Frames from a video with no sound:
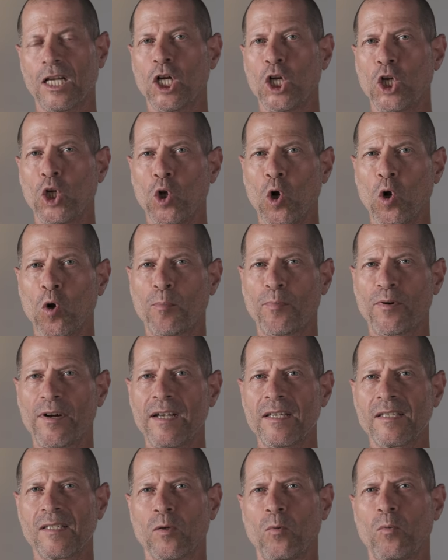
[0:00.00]
Long
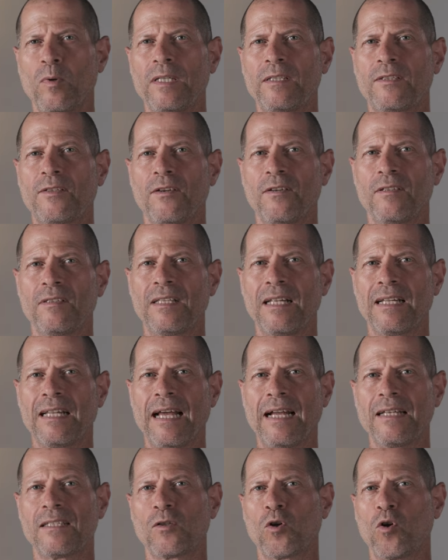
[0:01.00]
press will turn the
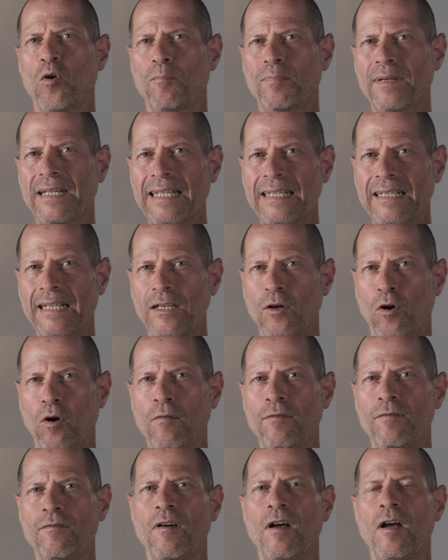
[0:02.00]
lights completely
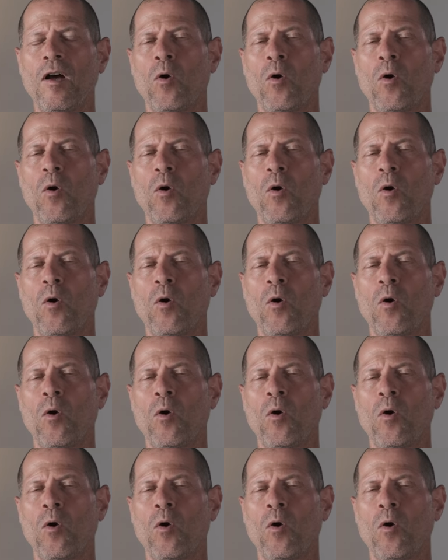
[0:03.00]
off,